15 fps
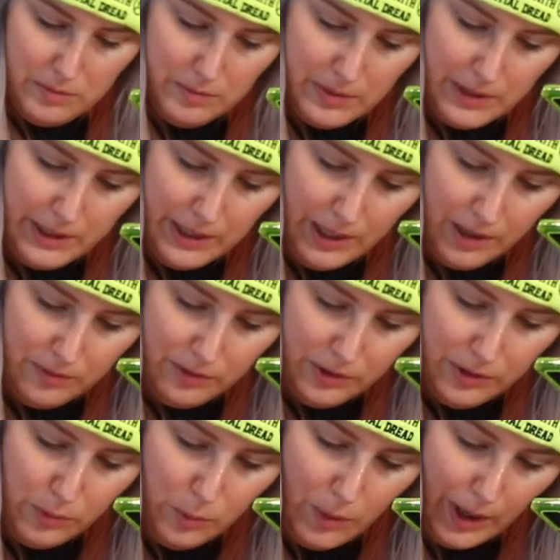being careful
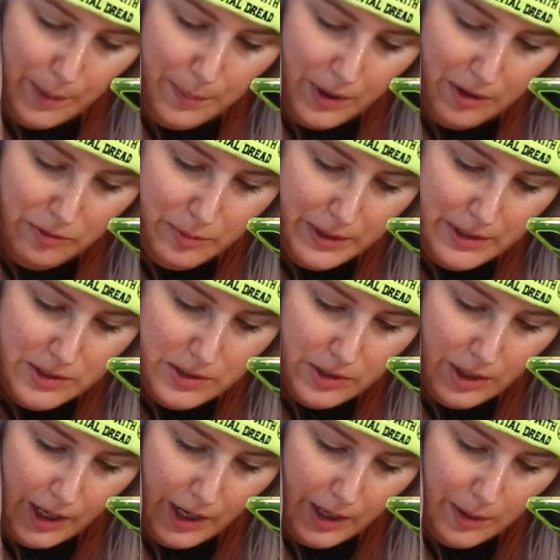to wipe off my
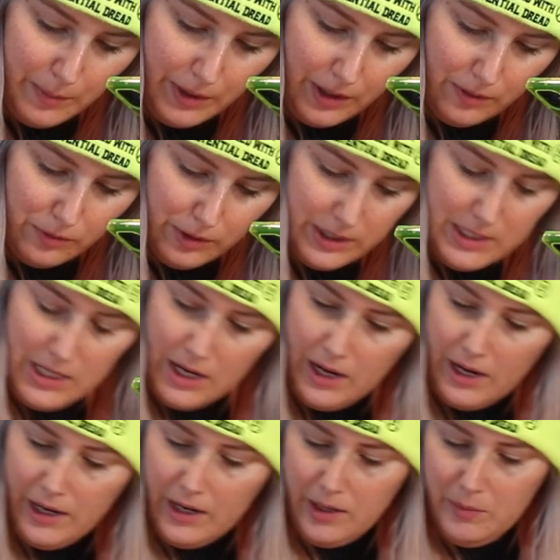scribe every
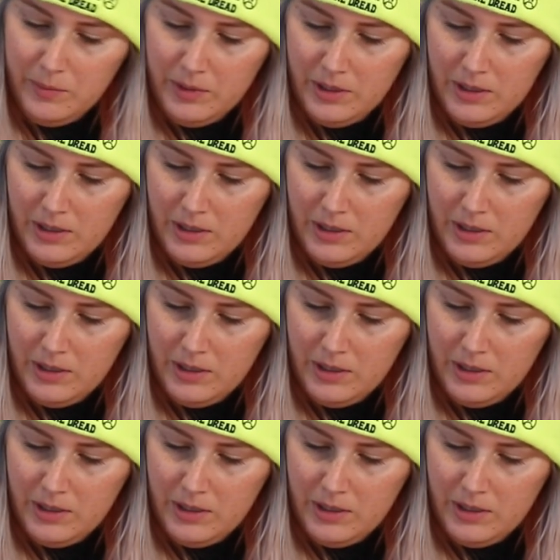time